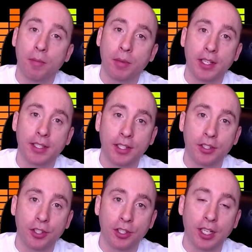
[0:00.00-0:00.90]
but it's
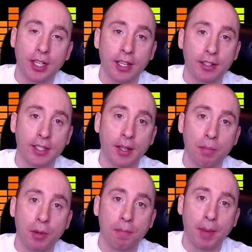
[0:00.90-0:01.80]
just a little
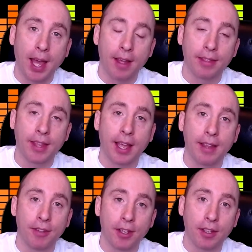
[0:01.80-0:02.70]
simple pattern that
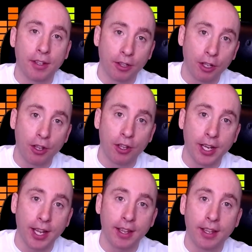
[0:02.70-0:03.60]
if you learn
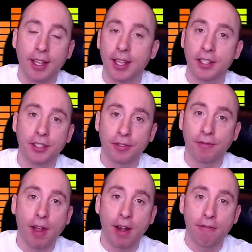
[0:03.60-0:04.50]
it, it's just
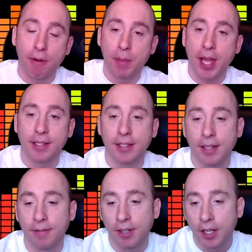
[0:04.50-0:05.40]
very
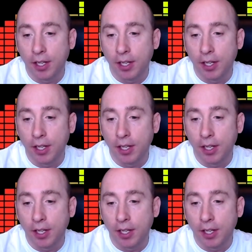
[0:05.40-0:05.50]
repetitive.